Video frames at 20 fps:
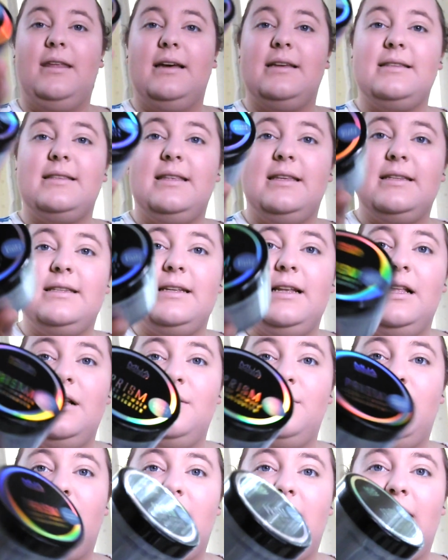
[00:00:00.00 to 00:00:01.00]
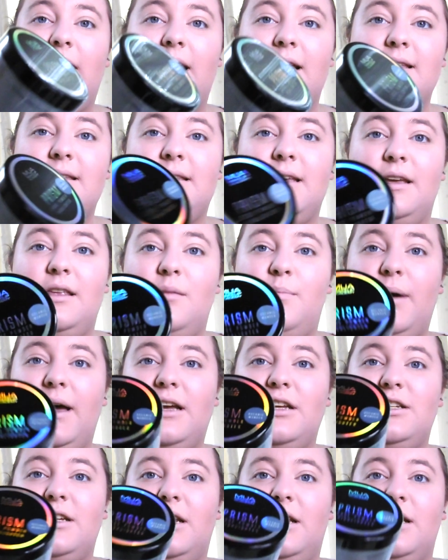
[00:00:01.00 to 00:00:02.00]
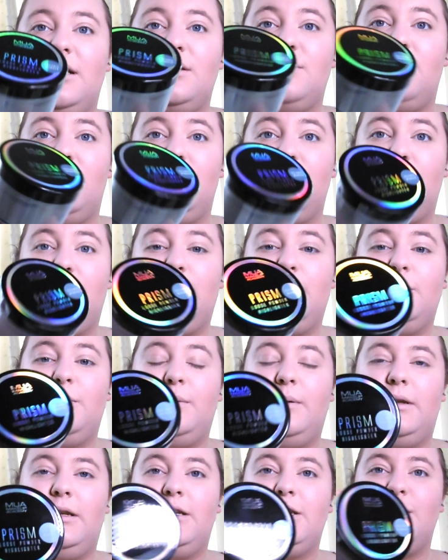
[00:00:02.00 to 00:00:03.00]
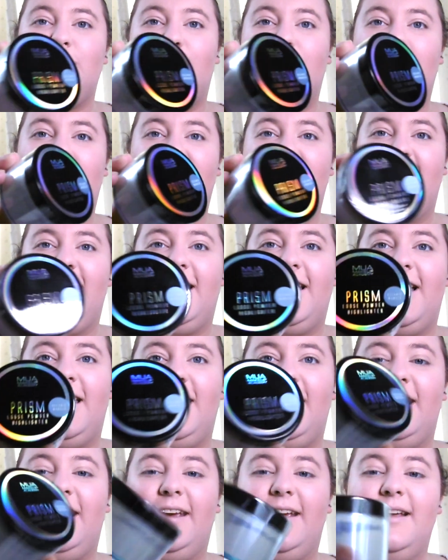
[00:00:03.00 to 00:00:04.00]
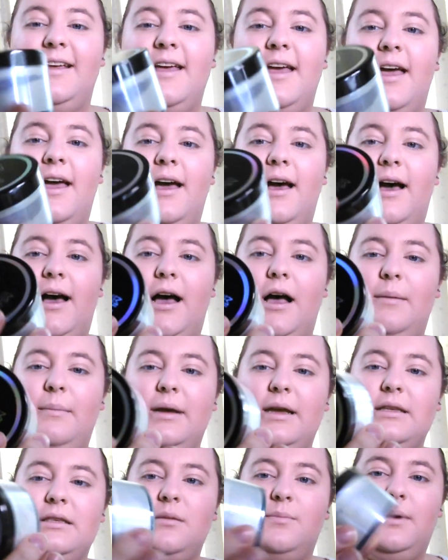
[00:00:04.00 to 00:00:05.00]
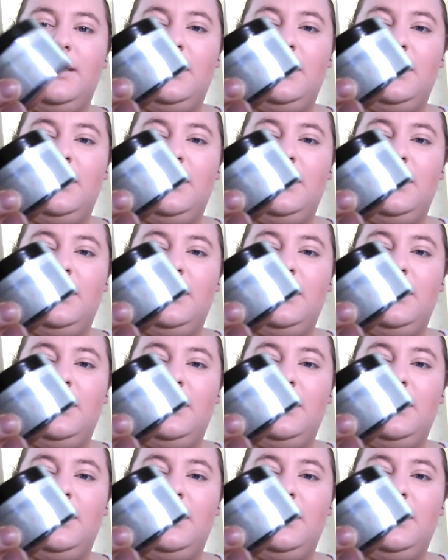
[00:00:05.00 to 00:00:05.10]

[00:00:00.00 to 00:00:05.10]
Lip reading: That's this little one here, so the packaging looks real cool when you shine it in the light here. It's a